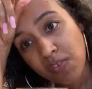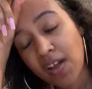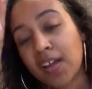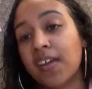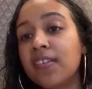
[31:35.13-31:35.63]
I
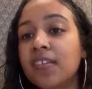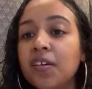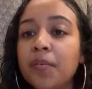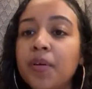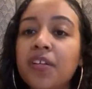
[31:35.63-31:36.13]
can't think
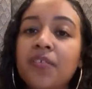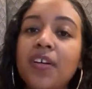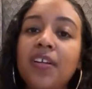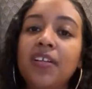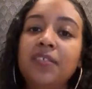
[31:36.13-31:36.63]
about it right
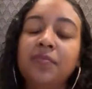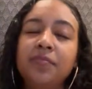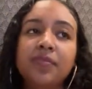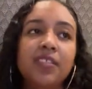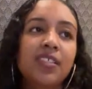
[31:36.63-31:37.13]
now.
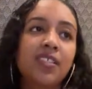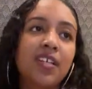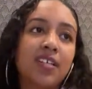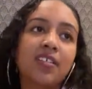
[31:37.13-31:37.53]
It's not